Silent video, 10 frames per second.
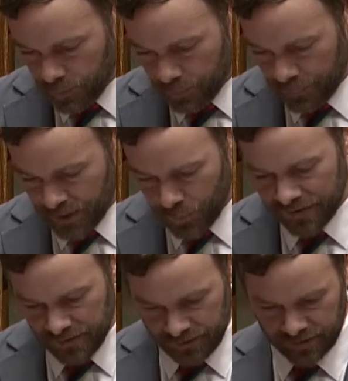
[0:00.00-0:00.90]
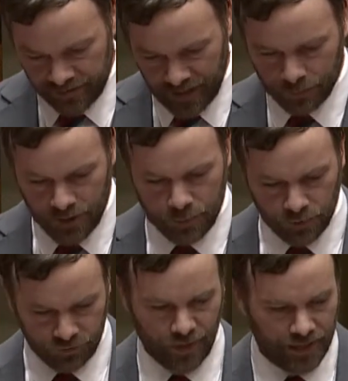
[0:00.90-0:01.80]
But it wasn't just young
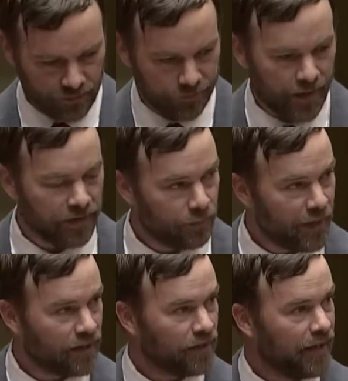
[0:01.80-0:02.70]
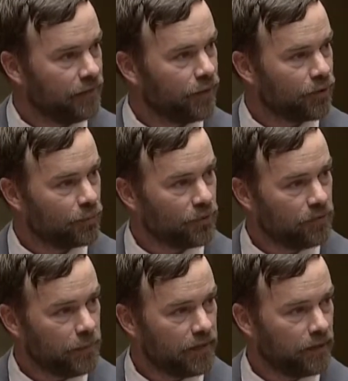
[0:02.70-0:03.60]
people trying to find a better life, Honorable
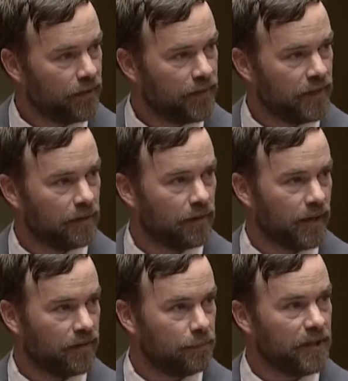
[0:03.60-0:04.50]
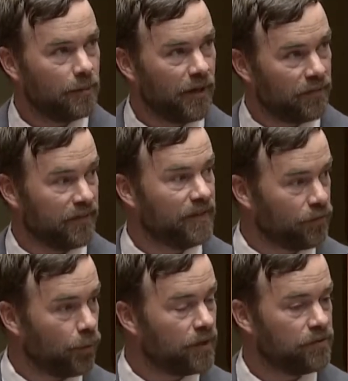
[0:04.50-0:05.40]
Speaker. I think I speak about these
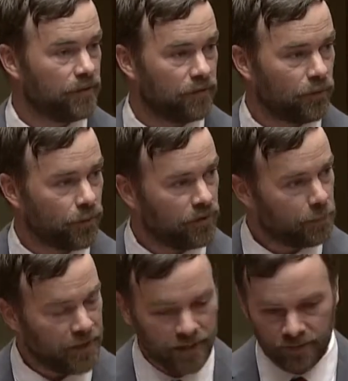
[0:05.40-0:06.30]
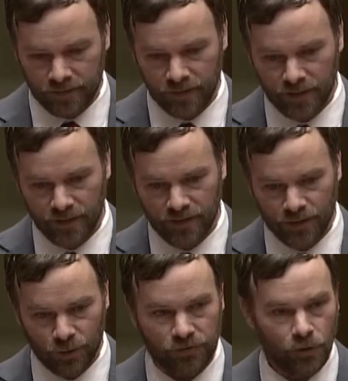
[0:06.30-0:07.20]
origin stories because
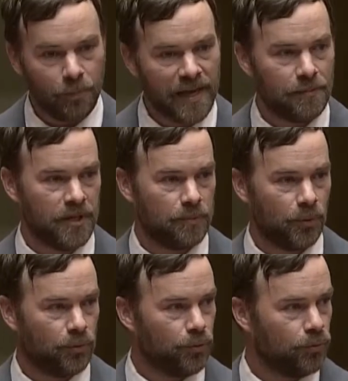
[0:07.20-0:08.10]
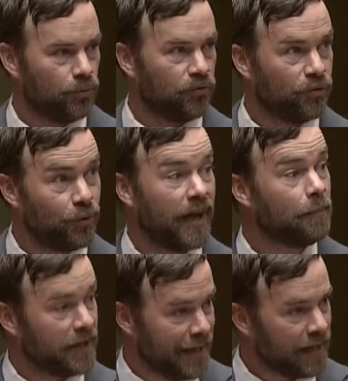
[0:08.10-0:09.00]
there are so many people who stood
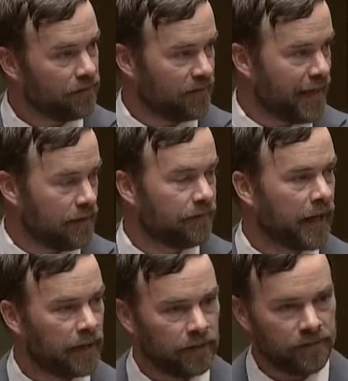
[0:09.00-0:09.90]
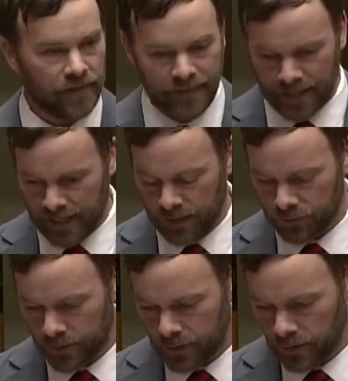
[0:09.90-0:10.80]
up against that violence and that
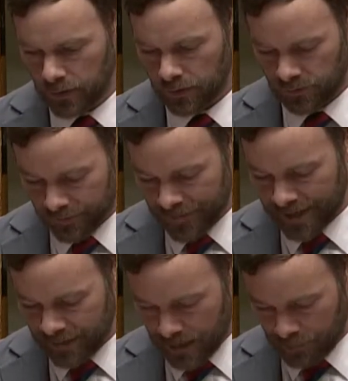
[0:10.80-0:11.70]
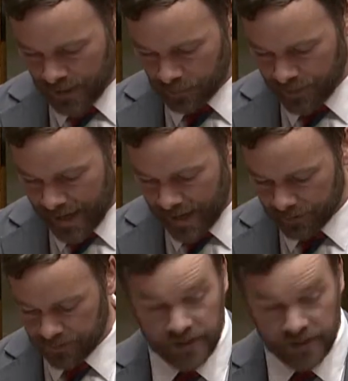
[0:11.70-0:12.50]
hatred to find that better path.